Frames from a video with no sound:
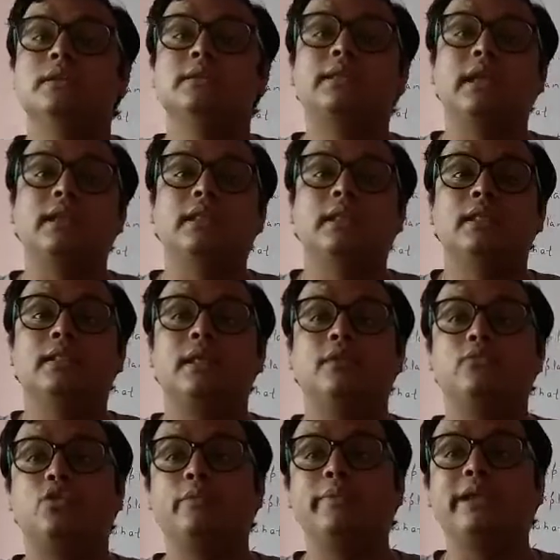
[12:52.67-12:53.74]
Then
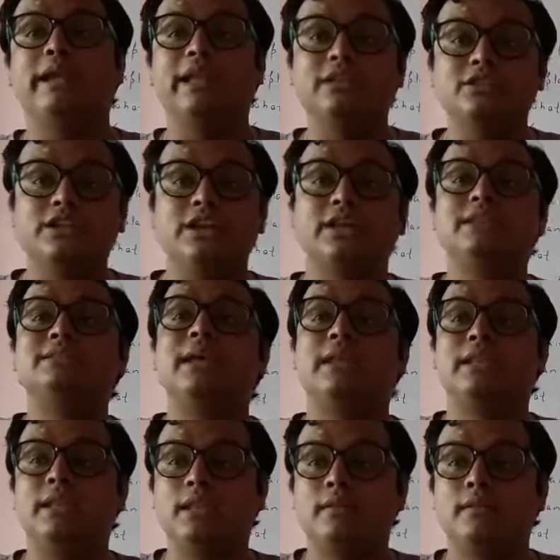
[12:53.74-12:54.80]
there would be engine
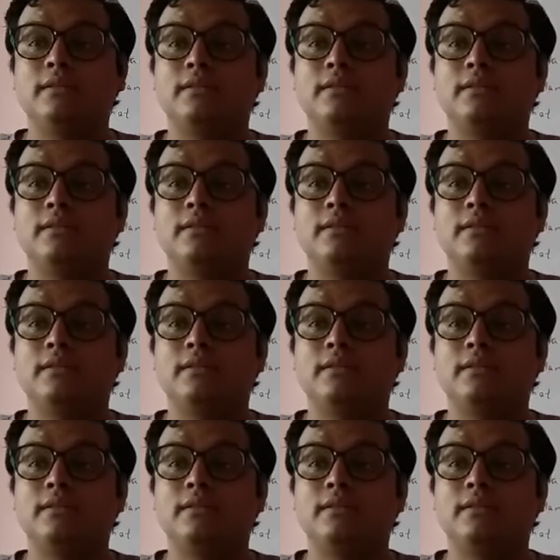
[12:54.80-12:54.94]
designing.